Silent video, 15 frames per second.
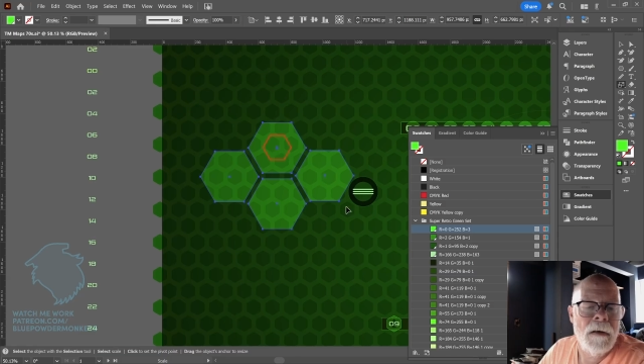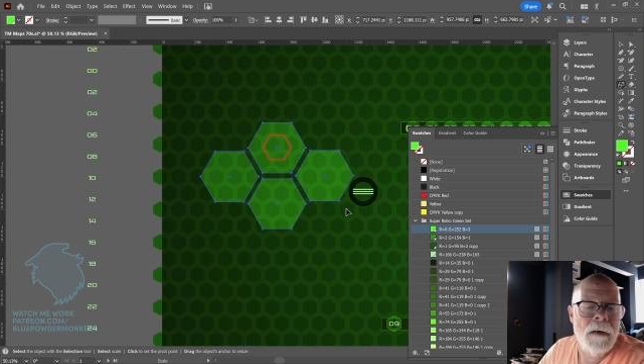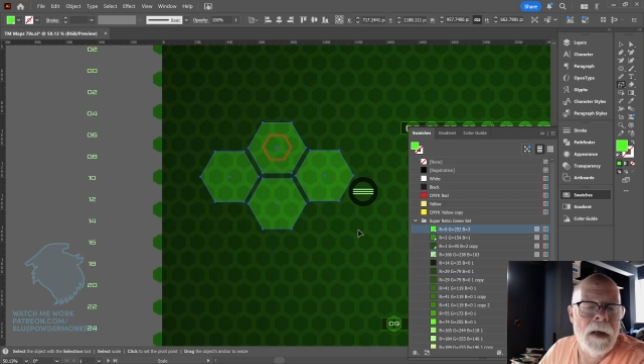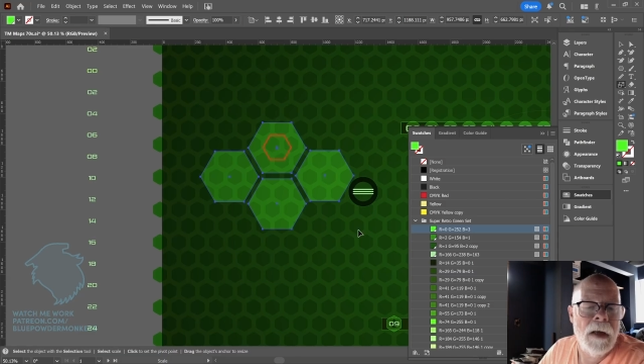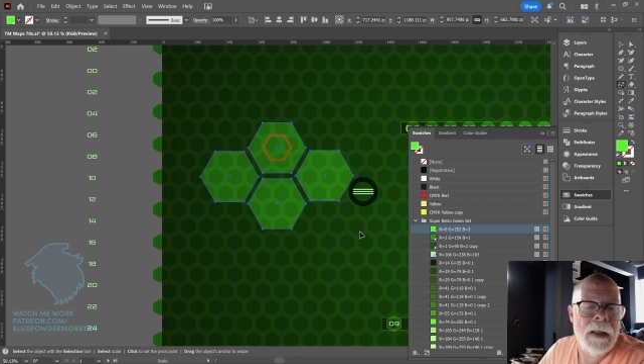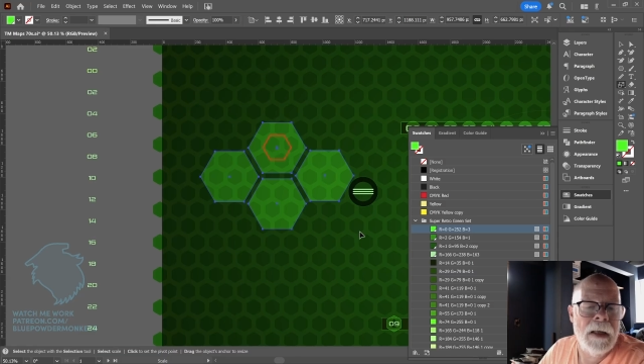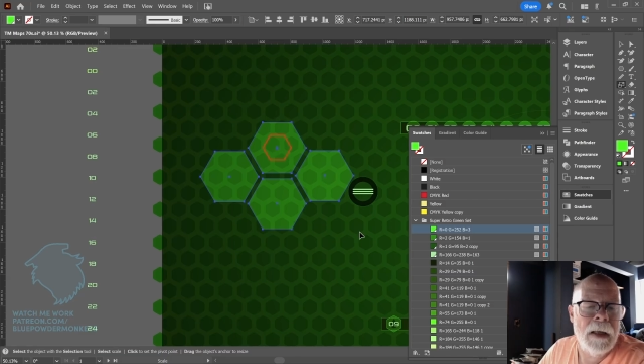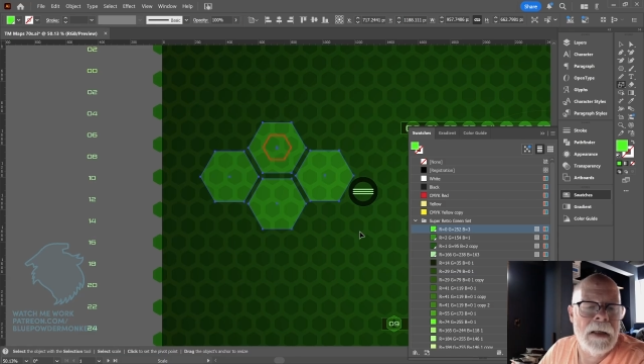
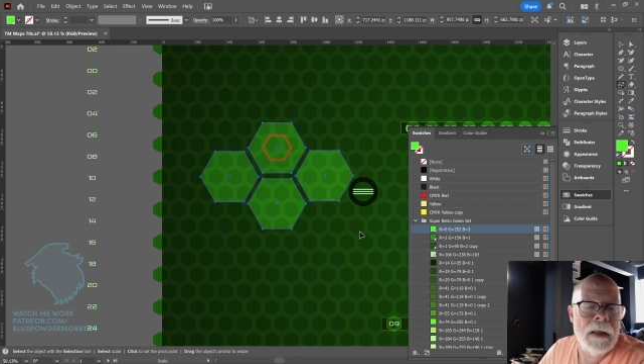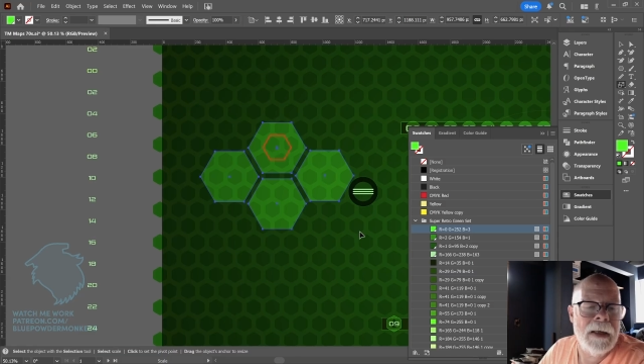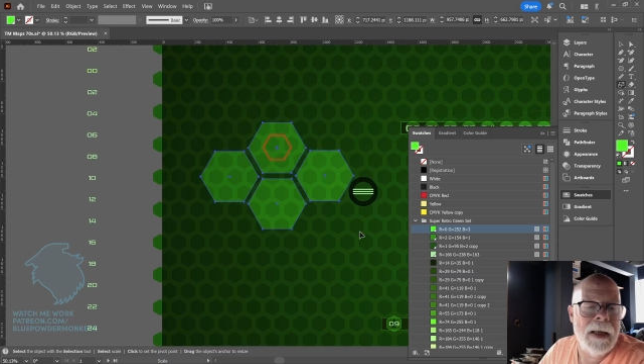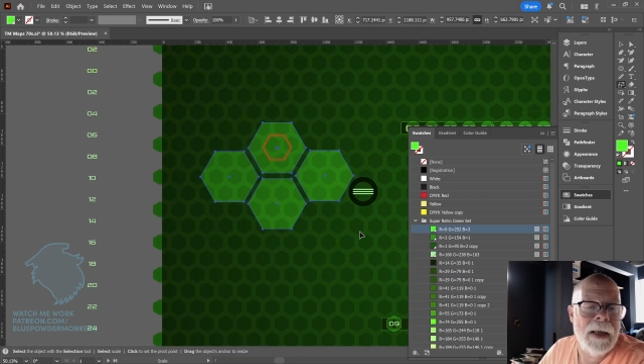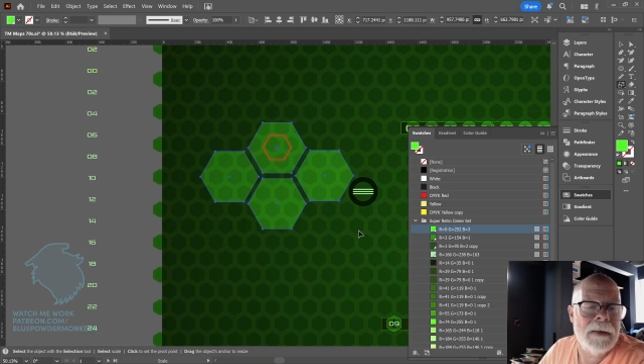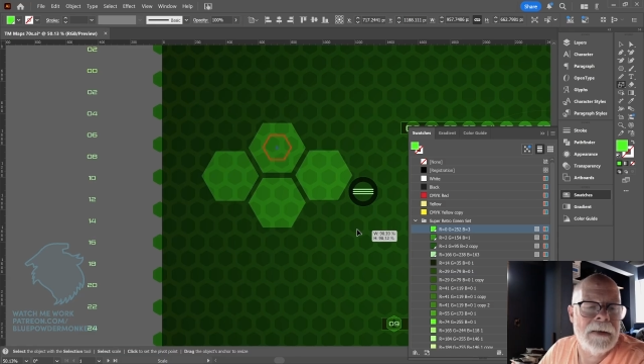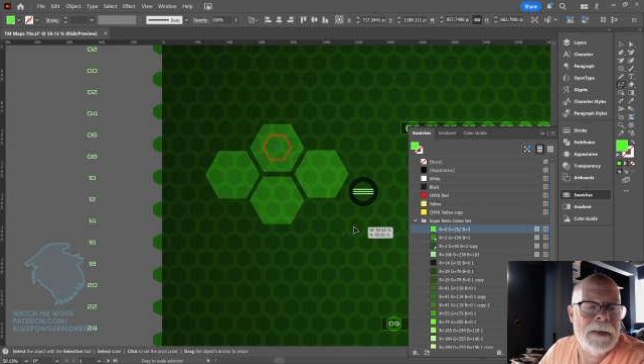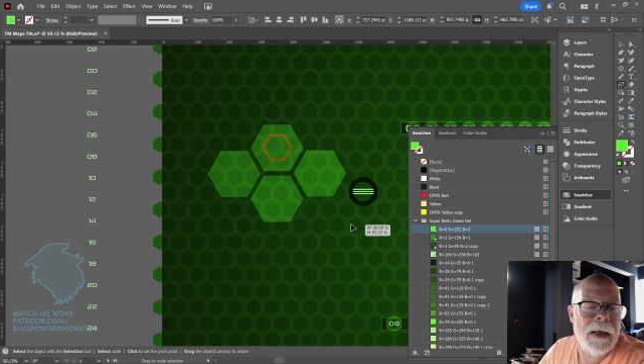and then click
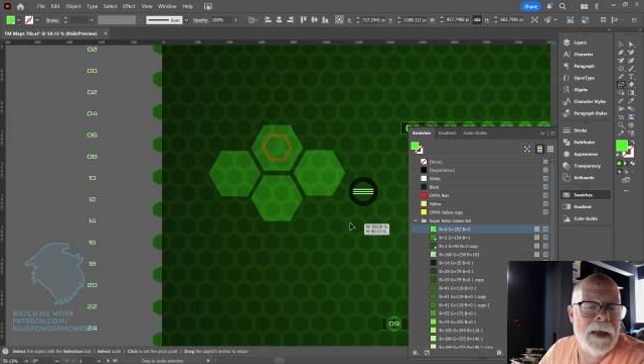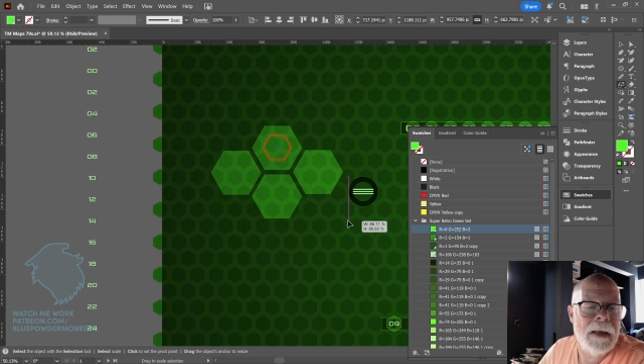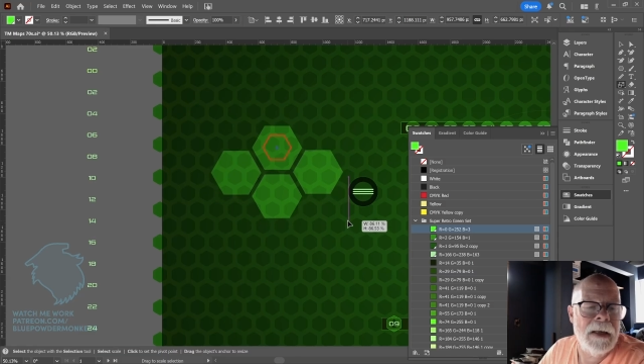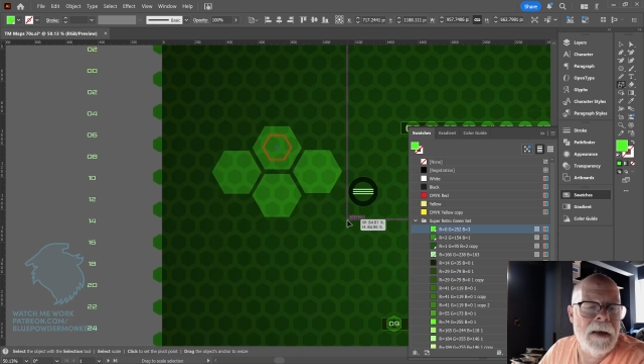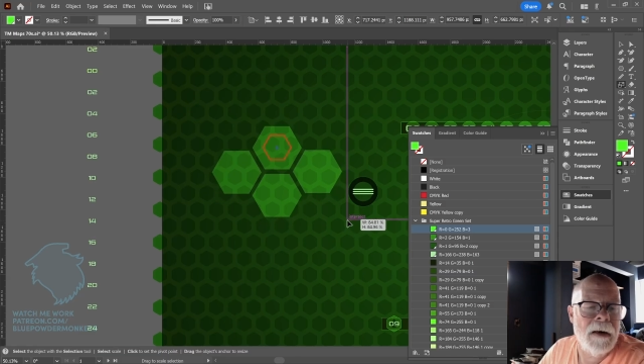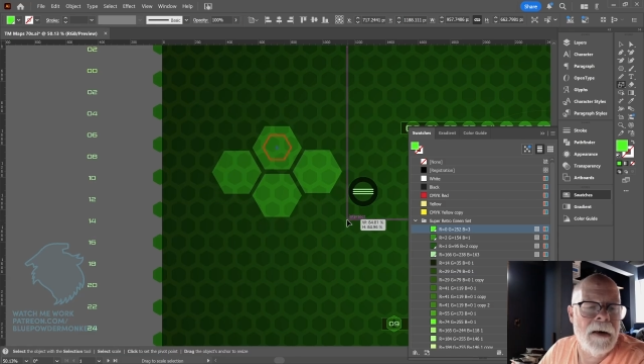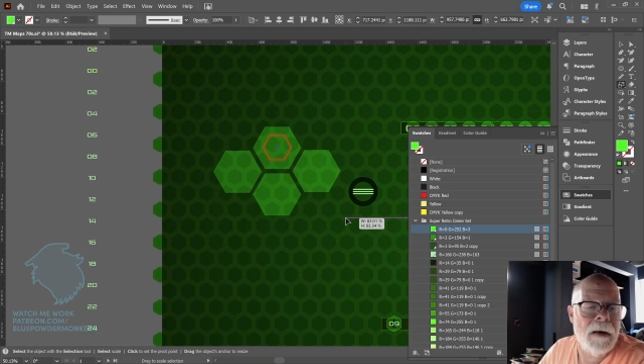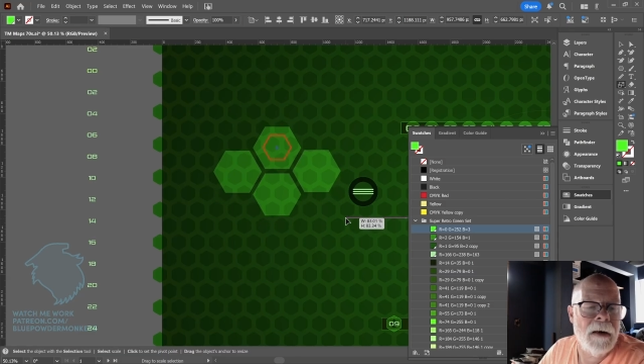outside
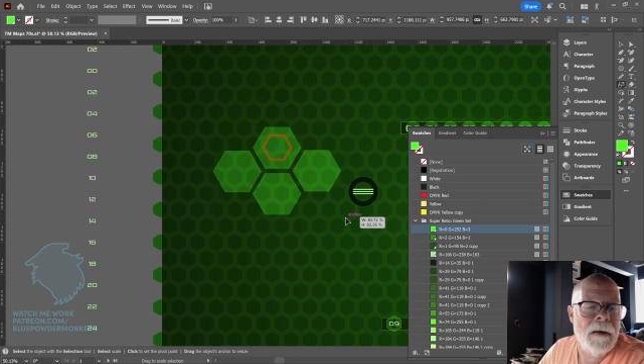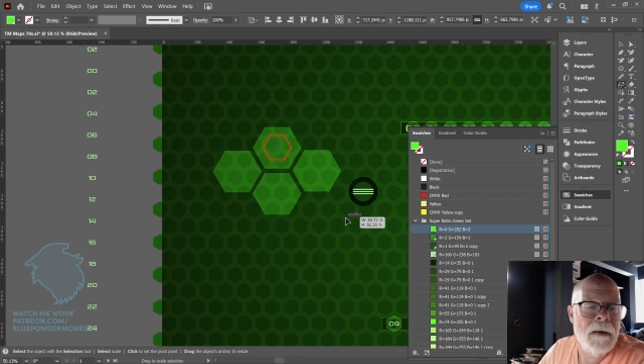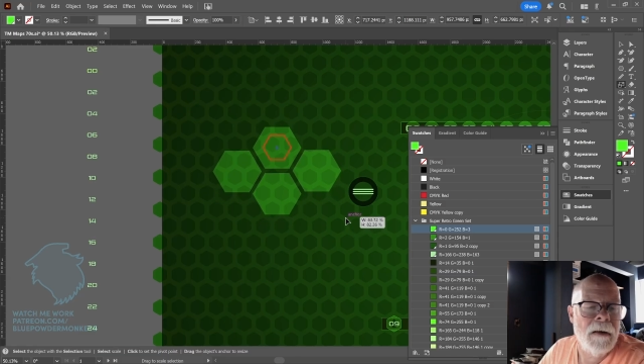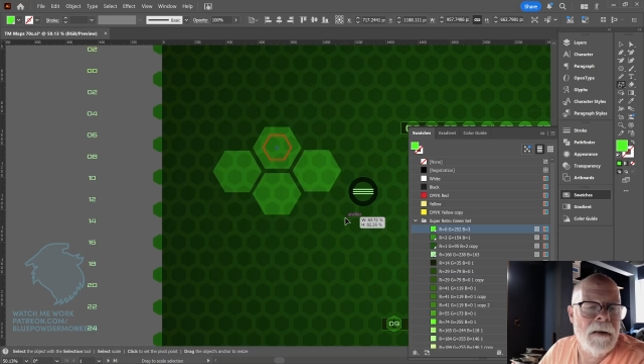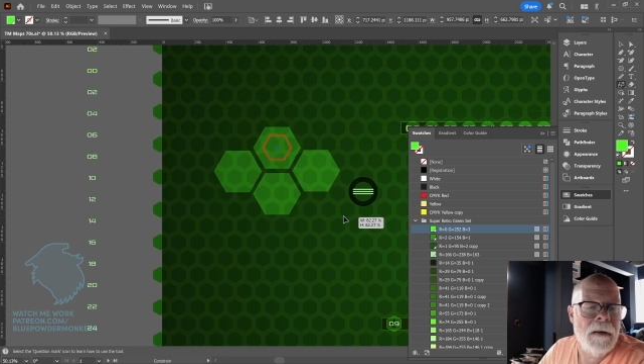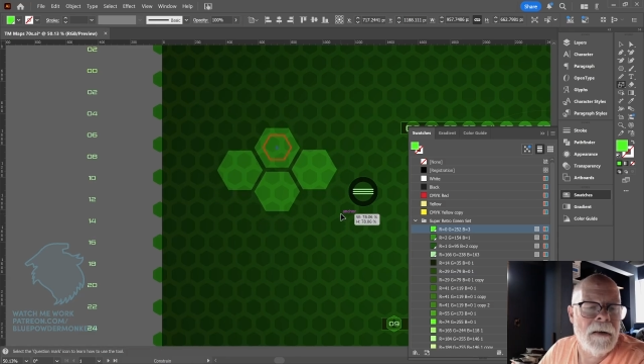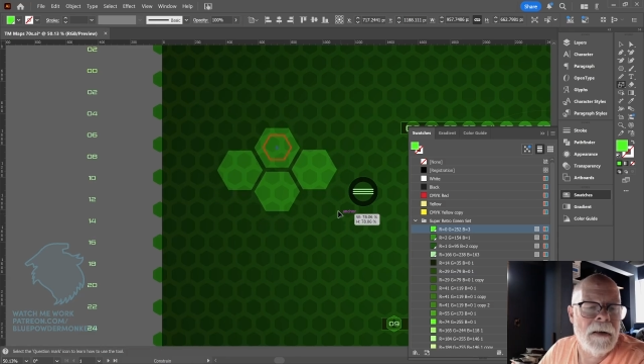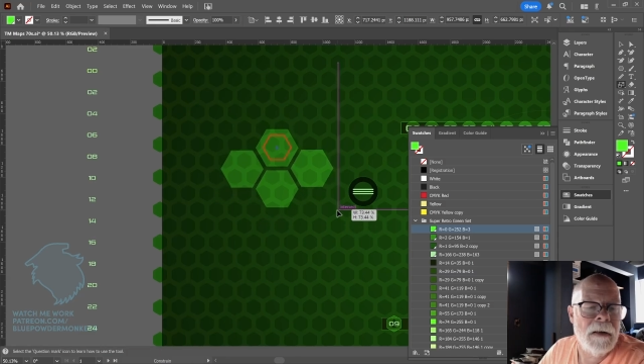here,
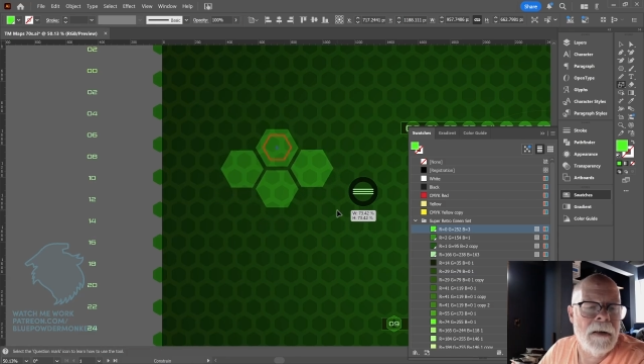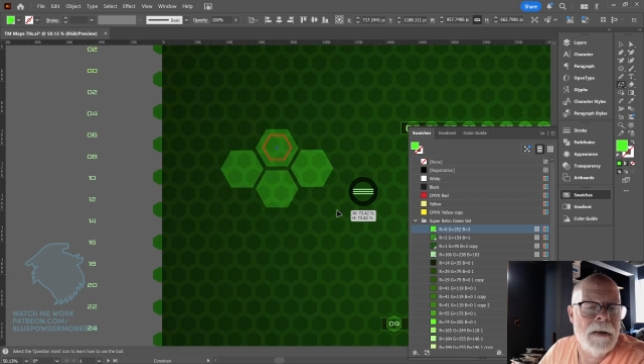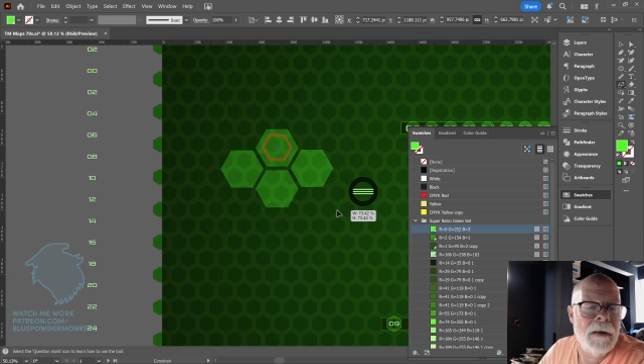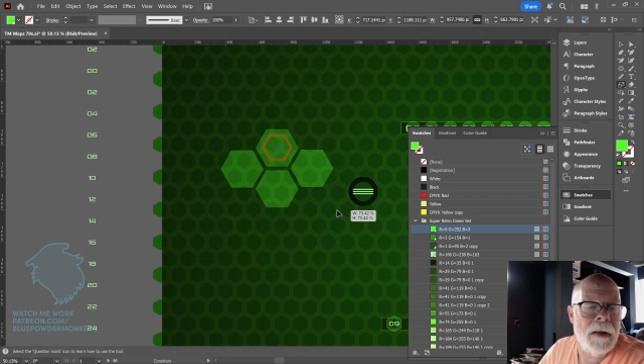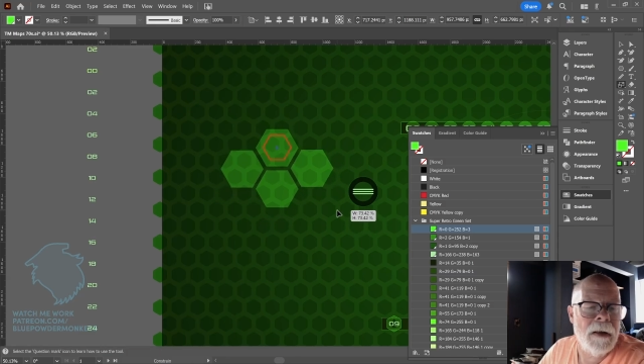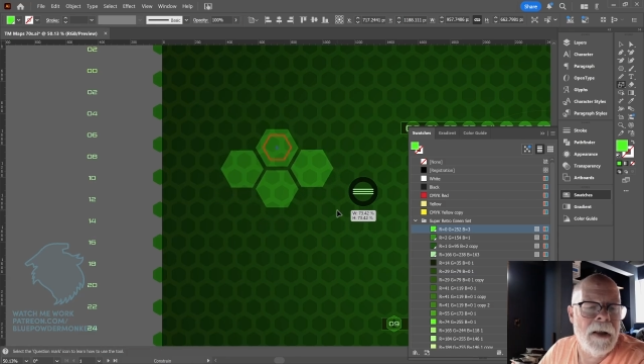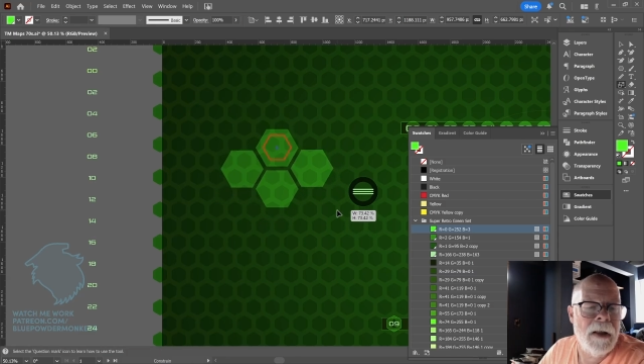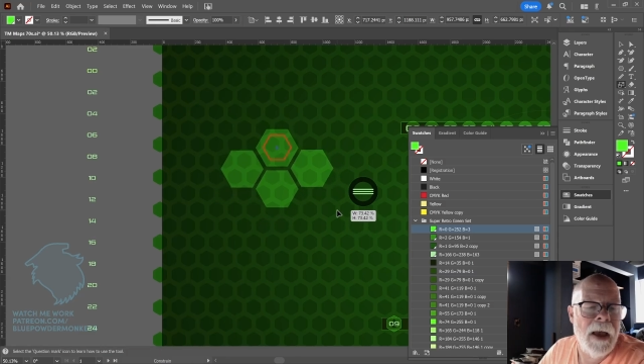
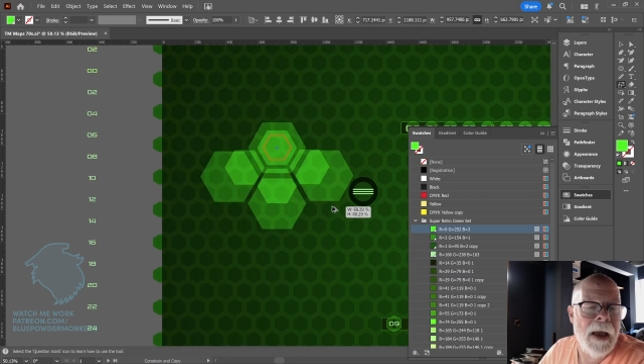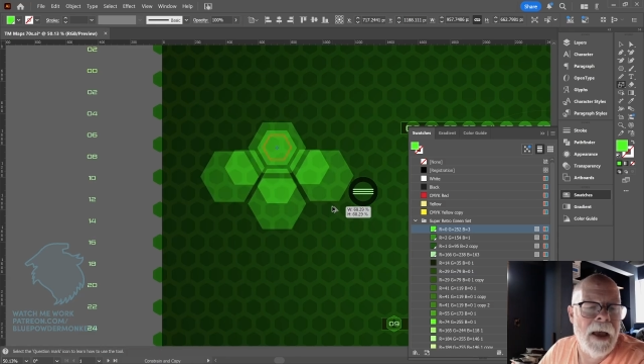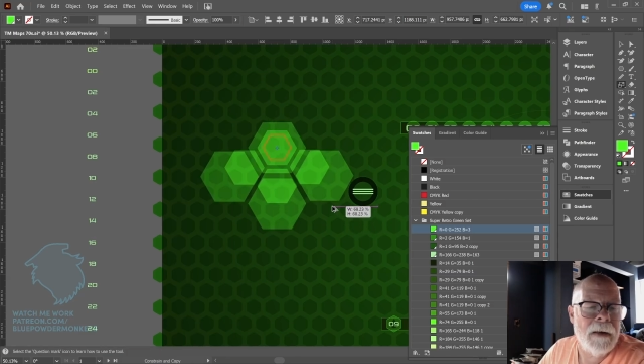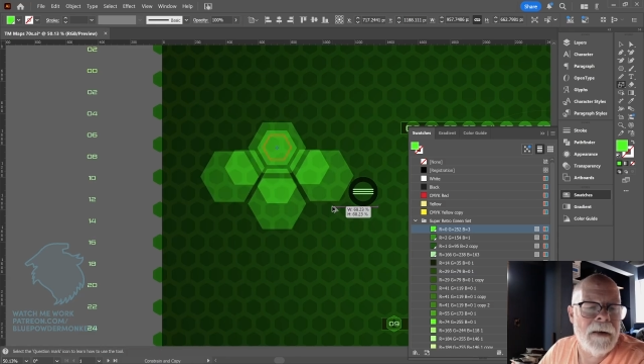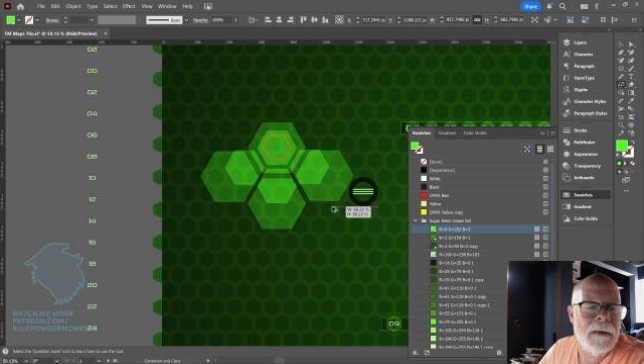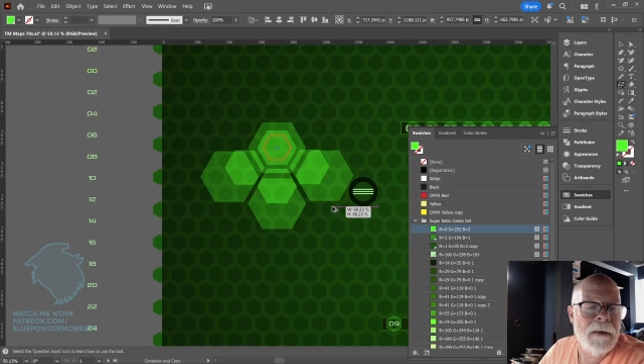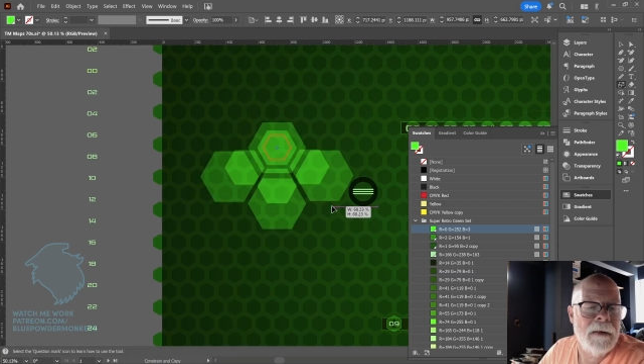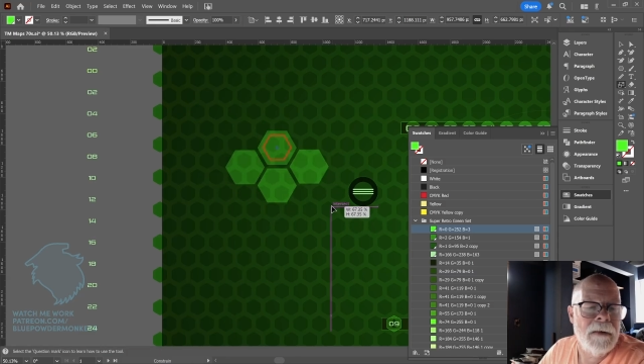look at that.